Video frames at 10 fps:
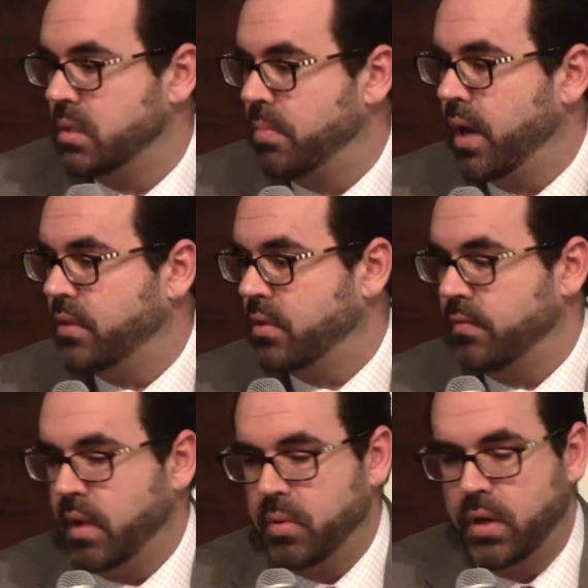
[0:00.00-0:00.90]
and the
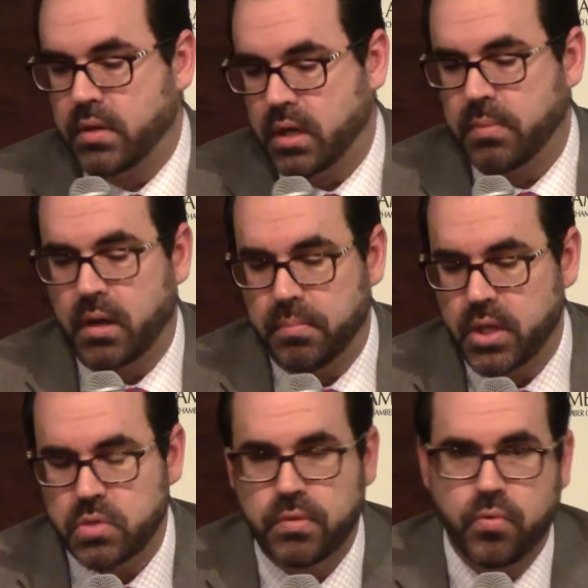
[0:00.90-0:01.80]
breadth, I've already talked about in
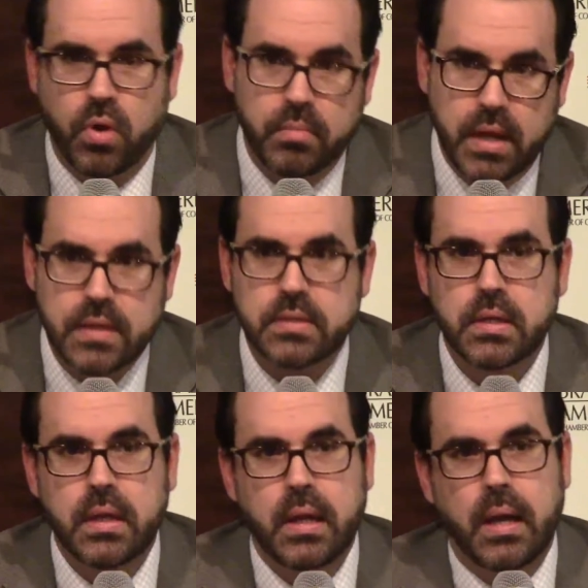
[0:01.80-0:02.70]
pension reform, yes,
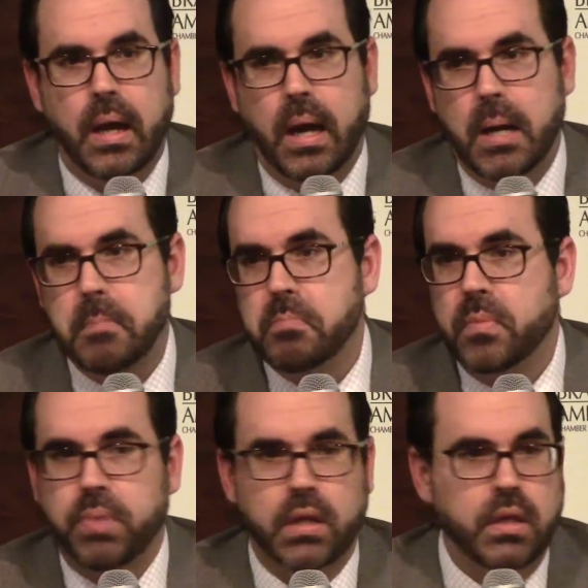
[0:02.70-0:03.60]

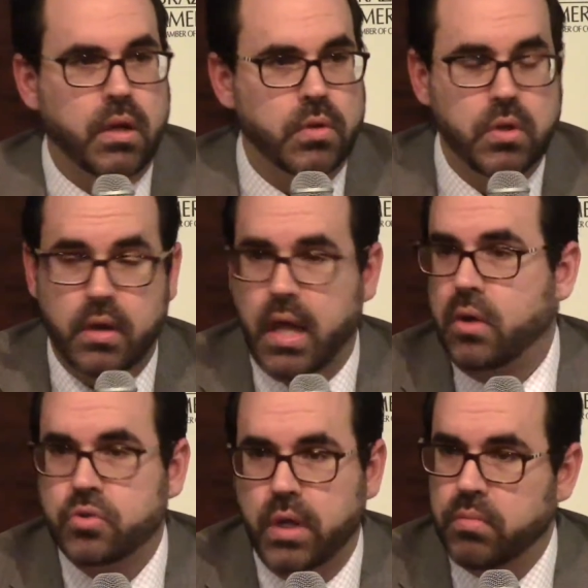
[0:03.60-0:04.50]
but
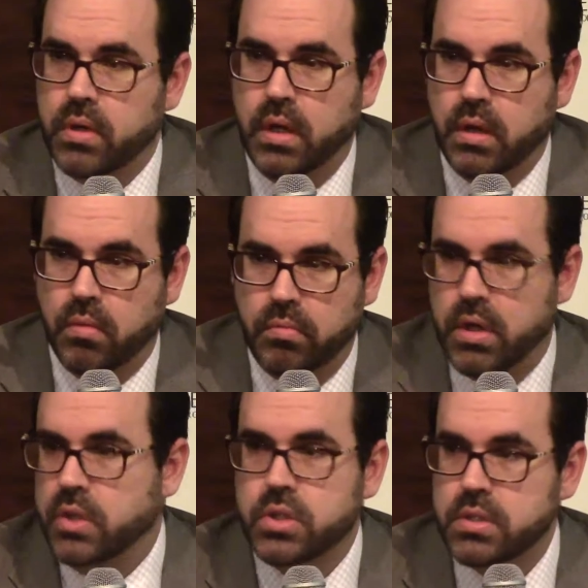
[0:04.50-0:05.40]
unilateral trade,
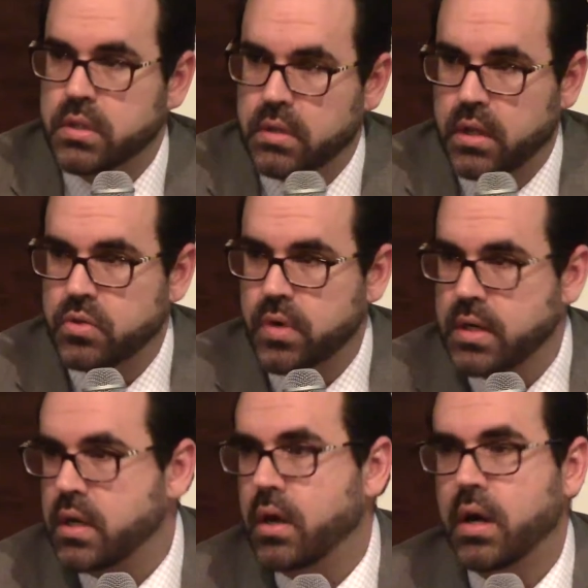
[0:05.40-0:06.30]
reductions in
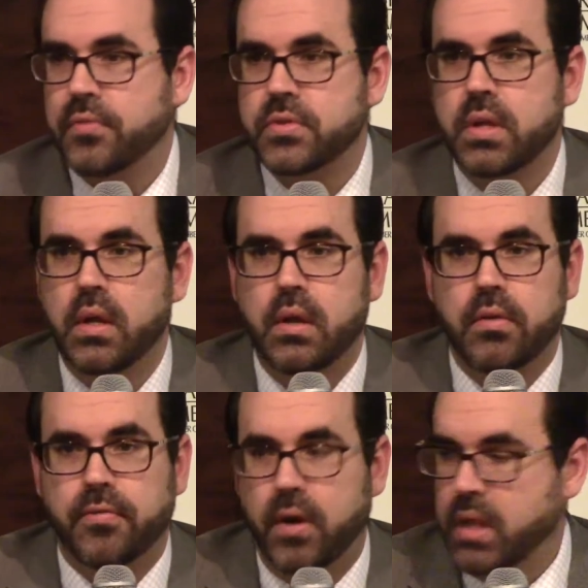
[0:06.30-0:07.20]
trade tariffs,
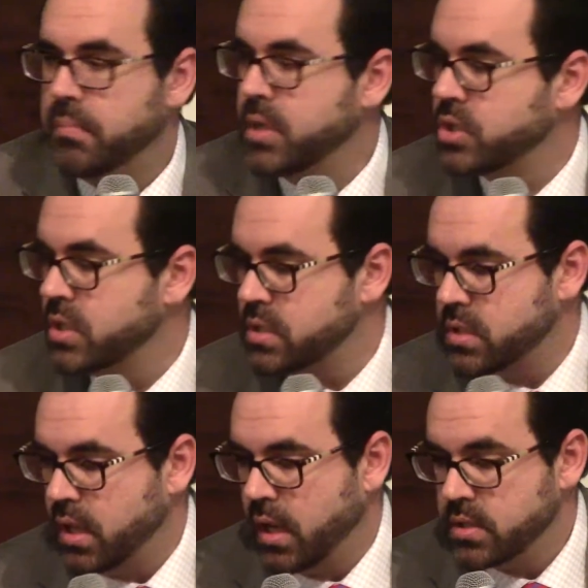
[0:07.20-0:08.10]
fairly ambitious
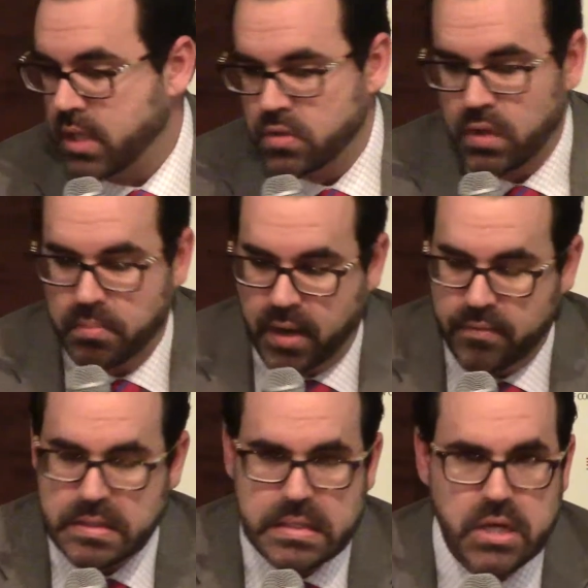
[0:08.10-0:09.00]
schedule of
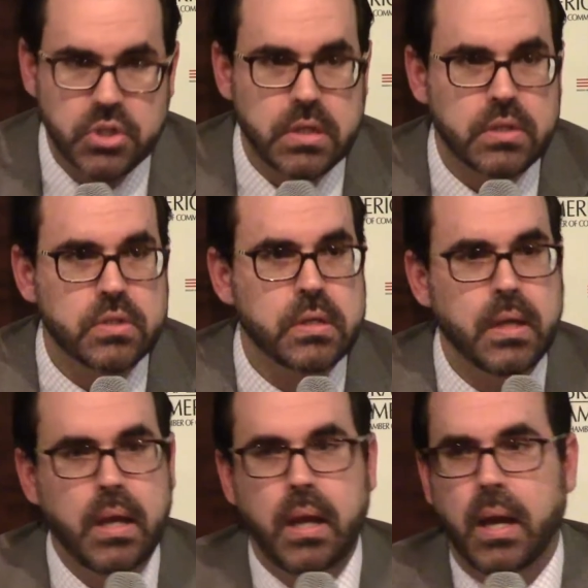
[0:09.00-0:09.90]
privatizations.
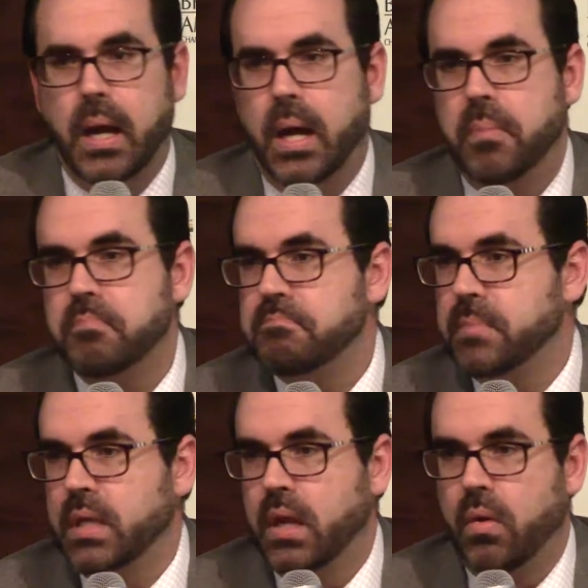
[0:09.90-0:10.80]

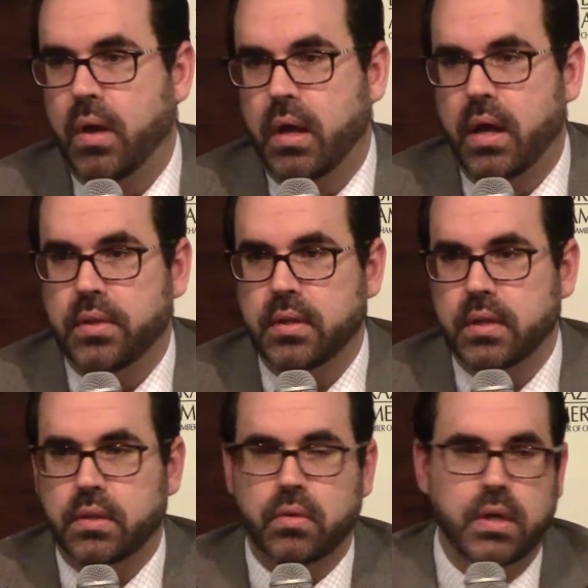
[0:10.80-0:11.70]
I think
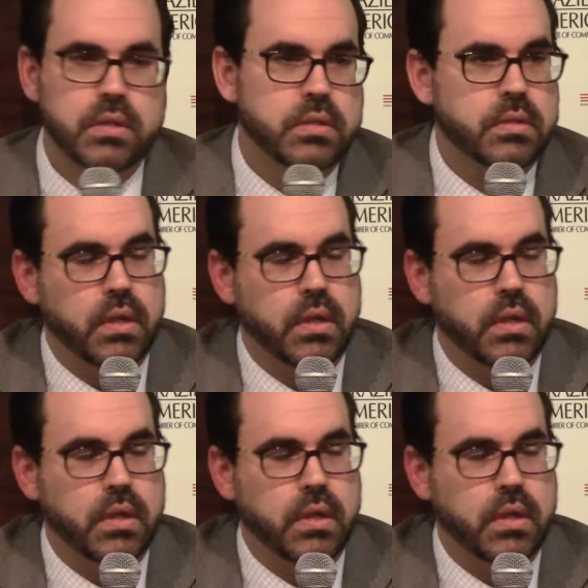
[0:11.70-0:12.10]
that there is,